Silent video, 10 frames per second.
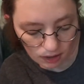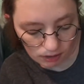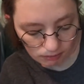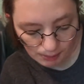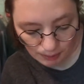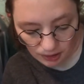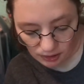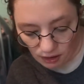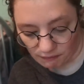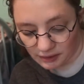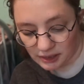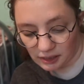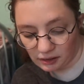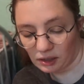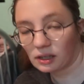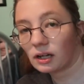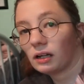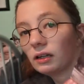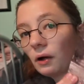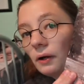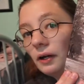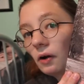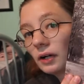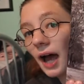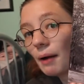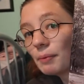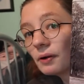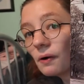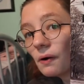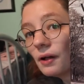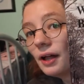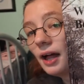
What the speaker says: the Rebirth of Virginia's Colonial Capital.